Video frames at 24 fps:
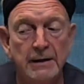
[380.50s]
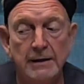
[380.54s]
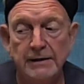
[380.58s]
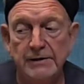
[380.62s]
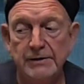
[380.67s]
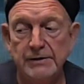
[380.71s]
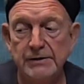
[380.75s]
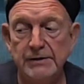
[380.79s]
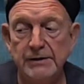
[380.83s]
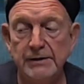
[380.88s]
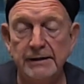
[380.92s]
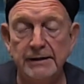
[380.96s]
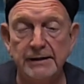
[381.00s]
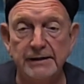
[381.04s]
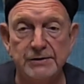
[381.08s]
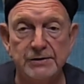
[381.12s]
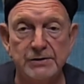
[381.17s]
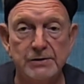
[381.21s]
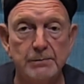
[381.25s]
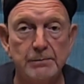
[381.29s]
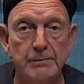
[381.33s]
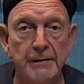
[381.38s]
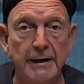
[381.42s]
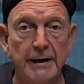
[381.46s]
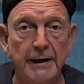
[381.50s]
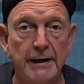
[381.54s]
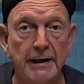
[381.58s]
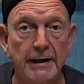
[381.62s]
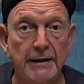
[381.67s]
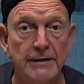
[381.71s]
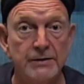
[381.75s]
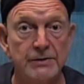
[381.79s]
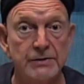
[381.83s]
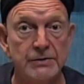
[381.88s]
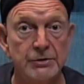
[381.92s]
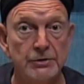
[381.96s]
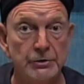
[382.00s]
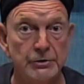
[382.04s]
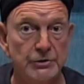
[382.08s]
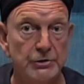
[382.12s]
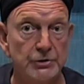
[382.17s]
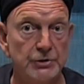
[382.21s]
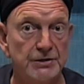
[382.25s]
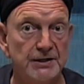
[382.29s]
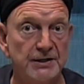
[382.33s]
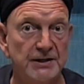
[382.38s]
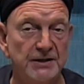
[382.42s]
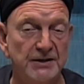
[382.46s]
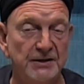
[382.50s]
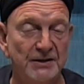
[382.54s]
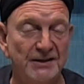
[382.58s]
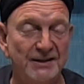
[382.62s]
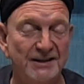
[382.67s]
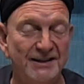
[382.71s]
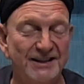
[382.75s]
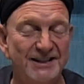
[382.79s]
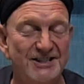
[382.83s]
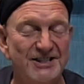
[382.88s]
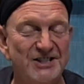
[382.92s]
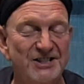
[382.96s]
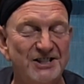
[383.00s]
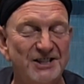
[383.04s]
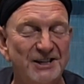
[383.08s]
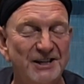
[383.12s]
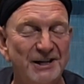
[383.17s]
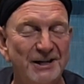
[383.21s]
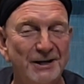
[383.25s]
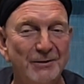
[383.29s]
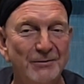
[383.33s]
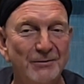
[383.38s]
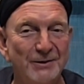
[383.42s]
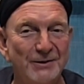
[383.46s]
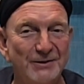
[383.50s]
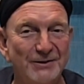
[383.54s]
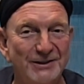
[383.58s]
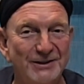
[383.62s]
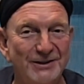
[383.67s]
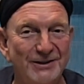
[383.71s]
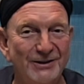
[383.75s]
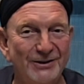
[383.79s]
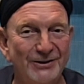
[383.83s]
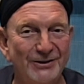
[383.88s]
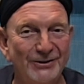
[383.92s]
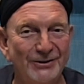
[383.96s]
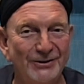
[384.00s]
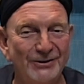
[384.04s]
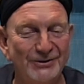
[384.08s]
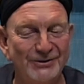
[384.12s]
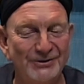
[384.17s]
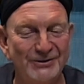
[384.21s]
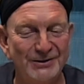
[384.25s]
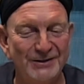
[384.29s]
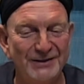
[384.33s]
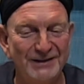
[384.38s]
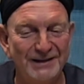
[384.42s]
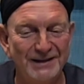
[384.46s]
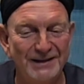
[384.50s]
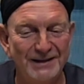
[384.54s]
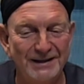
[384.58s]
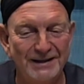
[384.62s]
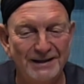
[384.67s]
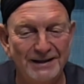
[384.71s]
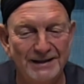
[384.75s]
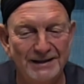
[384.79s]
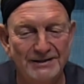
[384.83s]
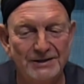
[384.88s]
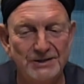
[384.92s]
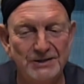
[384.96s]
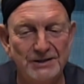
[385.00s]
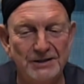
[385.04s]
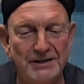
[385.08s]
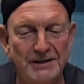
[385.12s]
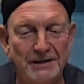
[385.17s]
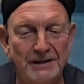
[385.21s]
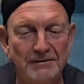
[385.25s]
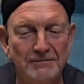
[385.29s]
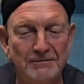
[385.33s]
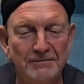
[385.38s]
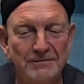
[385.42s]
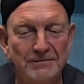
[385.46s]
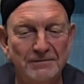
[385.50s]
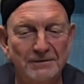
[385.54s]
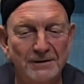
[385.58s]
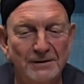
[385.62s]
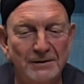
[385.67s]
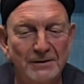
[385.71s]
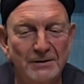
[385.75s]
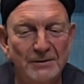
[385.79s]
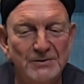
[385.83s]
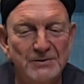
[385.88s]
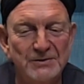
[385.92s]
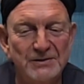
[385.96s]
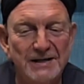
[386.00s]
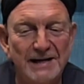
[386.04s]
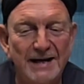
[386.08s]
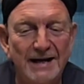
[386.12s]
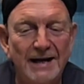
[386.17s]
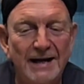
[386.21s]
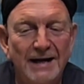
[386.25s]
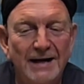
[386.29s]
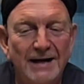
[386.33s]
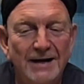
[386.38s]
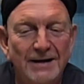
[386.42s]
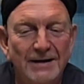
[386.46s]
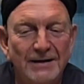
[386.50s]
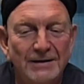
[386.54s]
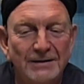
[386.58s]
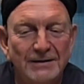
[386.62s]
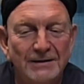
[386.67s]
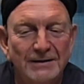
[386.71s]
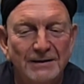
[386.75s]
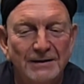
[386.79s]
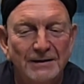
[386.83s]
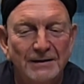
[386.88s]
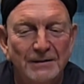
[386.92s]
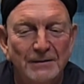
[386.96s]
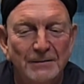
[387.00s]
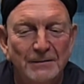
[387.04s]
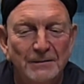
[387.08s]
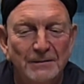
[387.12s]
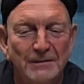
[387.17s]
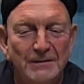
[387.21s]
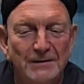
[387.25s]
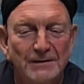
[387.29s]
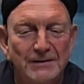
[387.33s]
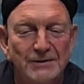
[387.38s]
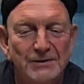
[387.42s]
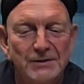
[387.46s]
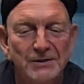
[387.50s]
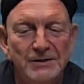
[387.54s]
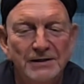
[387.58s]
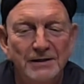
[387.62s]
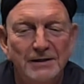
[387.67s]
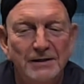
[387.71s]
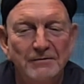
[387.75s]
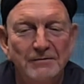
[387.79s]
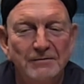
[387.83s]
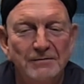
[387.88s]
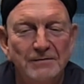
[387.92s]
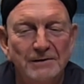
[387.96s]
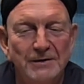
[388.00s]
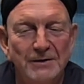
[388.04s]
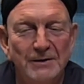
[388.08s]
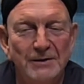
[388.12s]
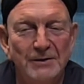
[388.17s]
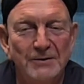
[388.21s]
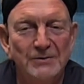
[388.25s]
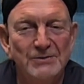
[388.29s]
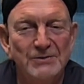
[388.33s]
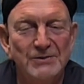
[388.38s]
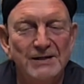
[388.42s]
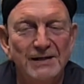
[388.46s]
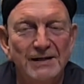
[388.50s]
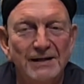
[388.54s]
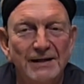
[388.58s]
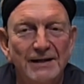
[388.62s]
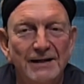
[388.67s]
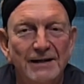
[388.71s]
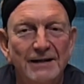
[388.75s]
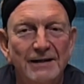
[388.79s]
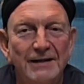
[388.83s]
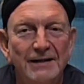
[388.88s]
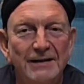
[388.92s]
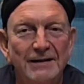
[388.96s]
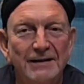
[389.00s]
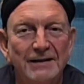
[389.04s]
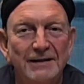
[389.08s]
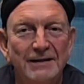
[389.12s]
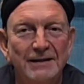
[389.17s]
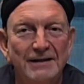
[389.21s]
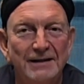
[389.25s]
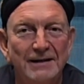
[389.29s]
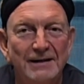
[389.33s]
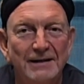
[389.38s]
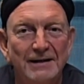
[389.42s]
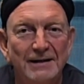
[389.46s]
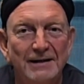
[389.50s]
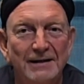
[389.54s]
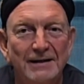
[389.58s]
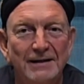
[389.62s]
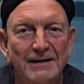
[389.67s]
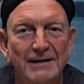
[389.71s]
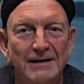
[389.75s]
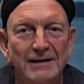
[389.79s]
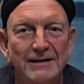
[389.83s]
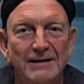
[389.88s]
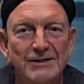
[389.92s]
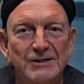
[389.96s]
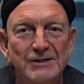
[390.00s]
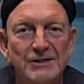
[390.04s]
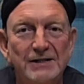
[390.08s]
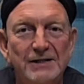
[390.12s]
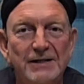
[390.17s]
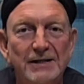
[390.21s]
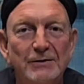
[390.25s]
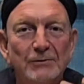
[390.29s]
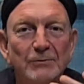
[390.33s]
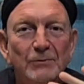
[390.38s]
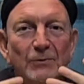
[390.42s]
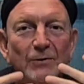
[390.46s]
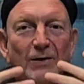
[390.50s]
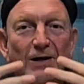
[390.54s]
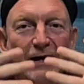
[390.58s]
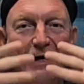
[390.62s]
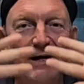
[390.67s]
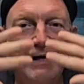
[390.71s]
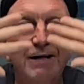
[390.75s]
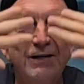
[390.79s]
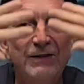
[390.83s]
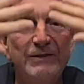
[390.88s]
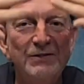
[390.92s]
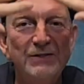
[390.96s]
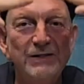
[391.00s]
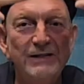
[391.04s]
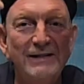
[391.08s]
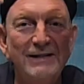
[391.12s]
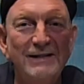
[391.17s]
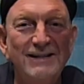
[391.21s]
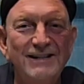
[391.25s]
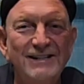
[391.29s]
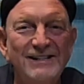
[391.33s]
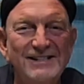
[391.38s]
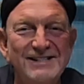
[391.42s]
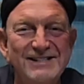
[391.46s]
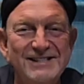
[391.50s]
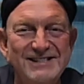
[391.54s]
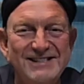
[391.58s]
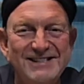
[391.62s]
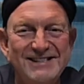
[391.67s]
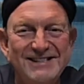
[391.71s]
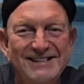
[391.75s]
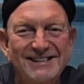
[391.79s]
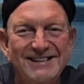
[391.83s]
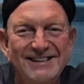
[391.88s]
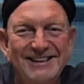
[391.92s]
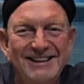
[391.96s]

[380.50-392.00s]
Chi expands, you're sharing the chi with the earth. Chi flows out, chi flows in, chi rises.